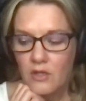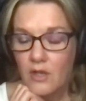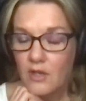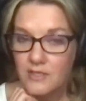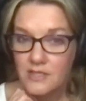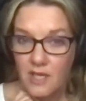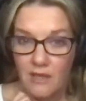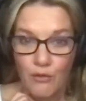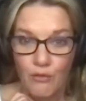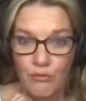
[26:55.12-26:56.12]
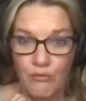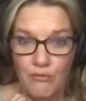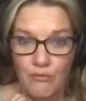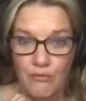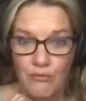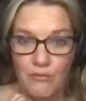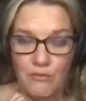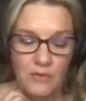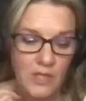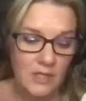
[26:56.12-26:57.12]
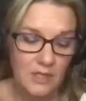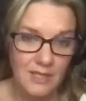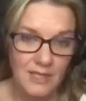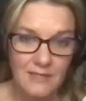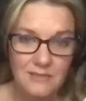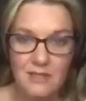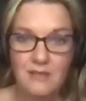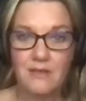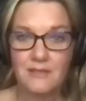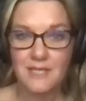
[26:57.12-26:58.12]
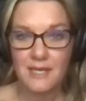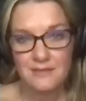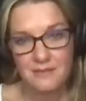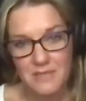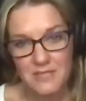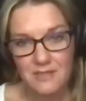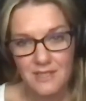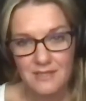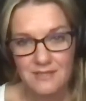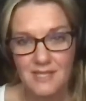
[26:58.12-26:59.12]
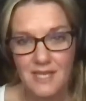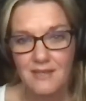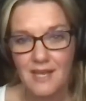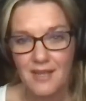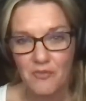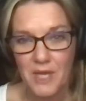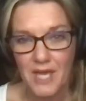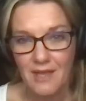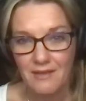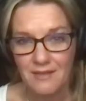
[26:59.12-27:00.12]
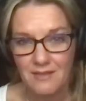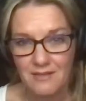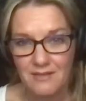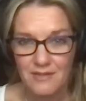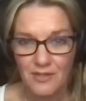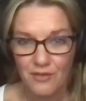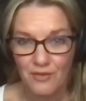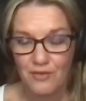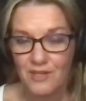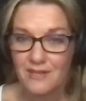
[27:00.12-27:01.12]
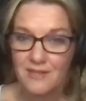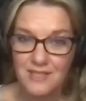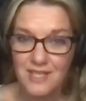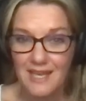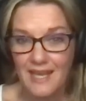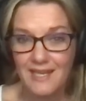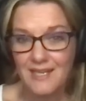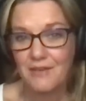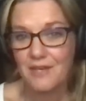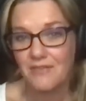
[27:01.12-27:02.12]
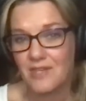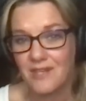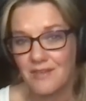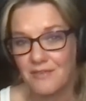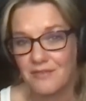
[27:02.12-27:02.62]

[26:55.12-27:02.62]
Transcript: Also, he has not contacted me to get said knife back. So it looks like I now have a knife,